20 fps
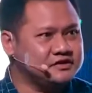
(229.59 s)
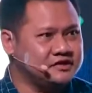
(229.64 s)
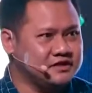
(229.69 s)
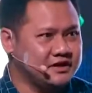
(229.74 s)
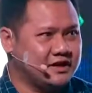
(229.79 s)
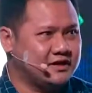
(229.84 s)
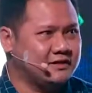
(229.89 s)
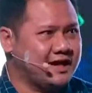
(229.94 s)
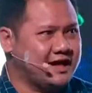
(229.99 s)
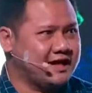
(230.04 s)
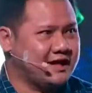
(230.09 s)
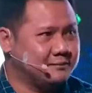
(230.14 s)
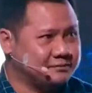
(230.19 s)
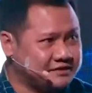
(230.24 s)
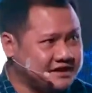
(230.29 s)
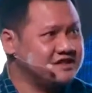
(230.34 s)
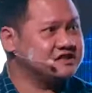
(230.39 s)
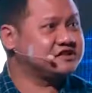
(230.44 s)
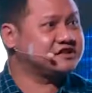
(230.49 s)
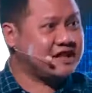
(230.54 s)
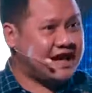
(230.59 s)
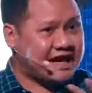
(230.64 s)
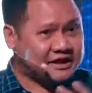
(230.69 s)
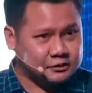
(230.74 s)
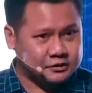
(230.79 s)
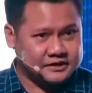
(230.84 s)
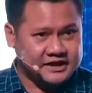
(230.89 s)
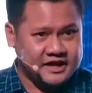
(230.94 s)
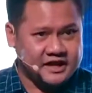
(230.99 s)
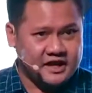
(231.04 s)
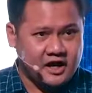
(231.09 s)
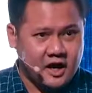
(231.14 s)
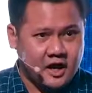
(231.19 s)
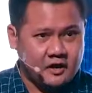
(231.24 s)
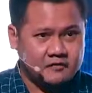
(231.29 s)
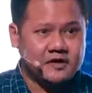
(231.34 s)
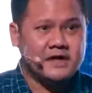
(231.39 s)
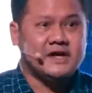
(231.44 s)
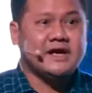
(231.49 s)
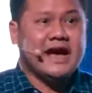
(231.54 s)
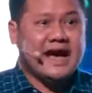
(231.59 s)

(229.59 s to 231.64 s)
things start to take off.